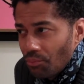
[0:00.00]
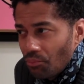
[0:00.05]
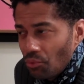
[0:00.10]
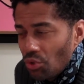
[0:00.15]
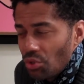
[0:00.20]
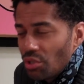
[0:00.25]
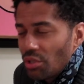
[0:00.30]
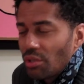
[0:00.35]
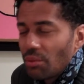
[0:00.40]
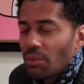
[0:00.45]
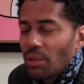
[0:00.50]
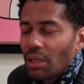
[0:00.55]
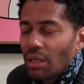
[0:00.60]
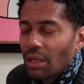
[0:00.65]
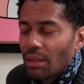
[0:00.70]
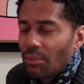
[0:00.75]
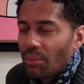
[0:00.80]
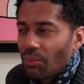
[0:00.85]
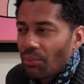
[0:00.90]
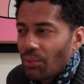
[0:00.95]
Usually, when I
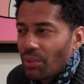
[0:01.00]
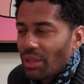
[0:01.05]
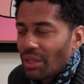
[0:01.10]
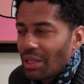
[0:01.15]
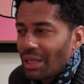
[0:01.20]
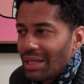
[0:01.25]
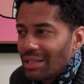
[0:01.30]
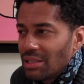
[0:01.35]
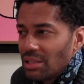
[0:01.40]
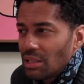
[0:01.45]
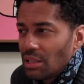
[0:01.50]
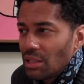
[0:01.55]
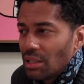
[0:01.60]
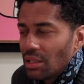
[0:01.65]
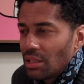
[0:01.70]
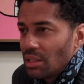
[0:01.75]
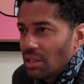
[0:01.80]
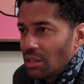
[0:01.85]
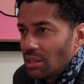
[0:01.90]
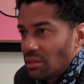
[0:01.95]
come up with an
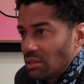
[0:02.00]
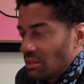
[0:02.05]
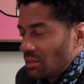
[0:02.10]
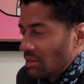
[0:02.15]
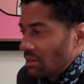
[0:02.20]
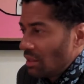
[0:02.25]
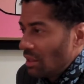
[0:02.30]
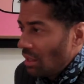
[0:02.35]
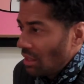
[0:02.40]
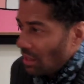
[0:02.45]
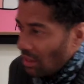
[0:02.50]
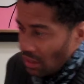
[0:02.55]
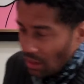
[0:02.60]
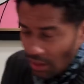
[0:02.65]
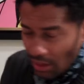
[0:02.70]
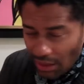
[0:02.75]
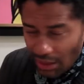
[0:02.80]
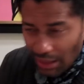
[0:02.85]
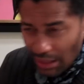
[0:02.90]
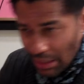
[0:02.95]
idea, it's
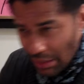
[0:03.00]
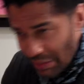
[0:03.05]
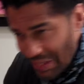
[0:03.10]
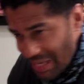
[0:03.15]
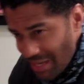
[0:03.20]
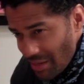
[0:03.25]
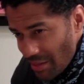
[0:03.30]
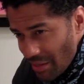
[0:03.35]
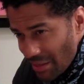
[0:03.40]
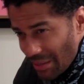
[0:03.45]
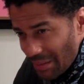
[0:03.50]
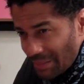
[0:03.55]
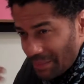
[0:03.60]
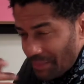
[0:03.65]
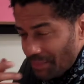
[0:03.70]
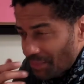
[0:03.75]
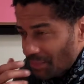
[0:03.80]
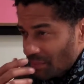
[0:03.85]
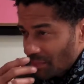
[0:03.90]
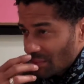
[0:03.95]
like I'll hear
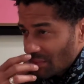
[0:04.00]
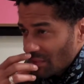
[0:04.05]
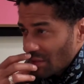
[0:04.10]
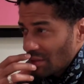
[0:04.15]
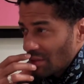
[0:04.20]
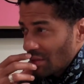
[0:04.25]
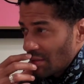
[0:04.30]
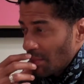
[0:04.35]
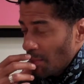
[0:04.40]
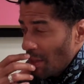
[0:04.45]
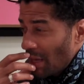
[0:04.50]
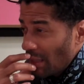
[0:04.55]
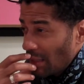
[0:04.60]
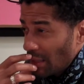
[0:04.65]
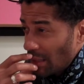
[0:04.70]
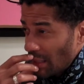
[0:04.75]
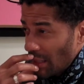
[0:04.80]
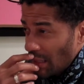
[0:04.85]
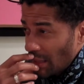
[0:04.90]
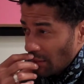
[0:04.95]
this
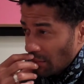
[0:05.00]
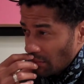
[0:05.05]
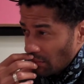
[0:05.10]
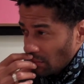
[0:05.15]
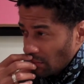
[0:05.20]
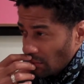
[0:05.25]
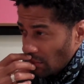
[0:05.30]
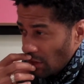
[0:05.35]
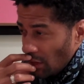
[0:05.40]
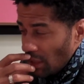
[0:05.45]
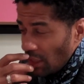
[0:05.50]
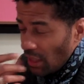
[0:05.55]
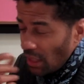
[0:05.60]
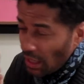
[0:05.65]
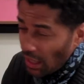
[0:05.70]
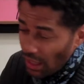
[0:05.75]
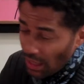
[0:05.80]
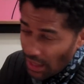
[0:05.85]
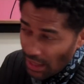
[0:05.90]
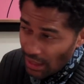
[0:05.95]
melody,
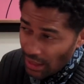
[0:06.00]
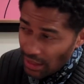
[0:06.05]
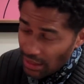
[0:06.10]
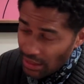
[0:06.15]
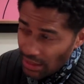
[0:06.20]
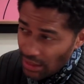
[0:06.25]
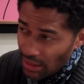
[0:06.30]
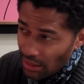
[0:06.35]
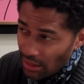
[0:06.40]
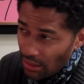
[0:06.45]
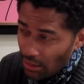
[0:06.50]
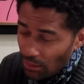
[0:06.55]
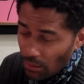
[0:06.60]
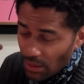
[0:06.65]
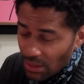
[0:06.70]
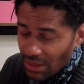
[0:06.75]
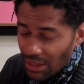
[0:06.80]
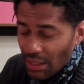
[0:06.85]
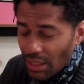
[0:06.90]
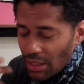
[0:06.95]
and
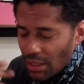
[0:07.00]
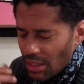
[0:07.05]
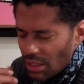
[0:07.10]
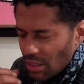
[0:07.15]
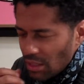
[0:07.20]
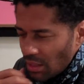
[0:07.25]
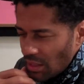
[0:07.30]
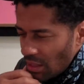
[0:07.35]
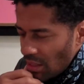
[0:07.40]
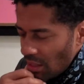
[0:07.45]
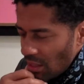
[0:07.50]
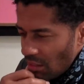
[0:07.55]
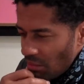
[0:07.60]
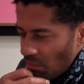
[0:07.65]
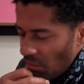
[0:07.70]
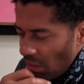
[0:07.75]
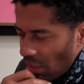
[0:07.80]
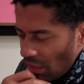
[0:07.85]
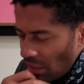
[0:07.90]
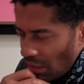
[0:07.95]
once I initially hear the
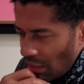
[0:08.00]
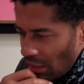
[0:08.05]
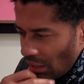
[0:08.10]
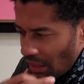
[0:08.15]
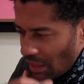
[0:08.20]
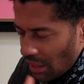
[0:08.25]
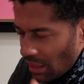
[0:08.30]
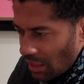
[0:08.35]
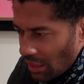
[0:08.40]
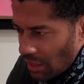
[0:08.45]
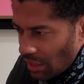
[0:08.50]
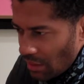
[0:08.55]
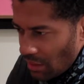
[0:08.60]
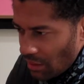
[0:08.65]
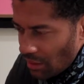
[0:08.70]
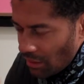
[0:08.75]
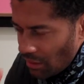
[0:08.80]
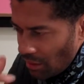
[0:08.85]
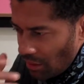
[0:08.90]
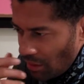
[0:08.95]
melody, I can
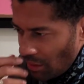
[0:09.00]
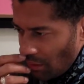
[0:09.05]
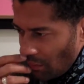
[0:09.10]
hear